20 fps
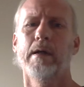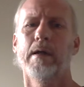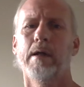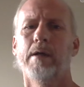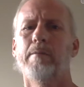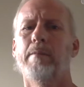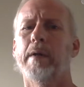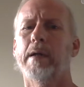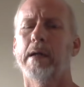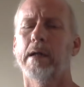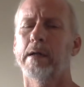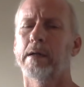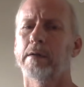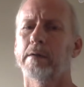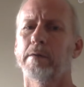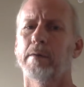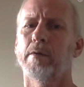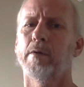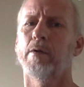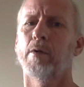Is
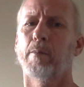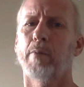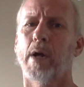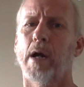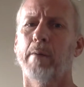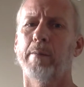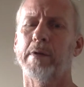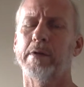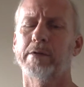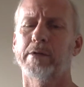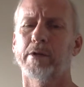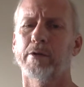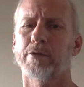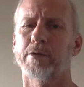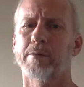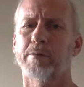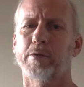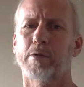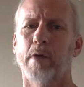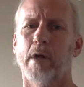because you're probably still
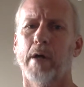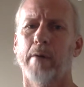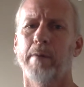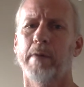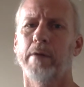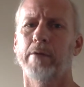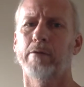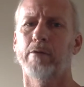subscribing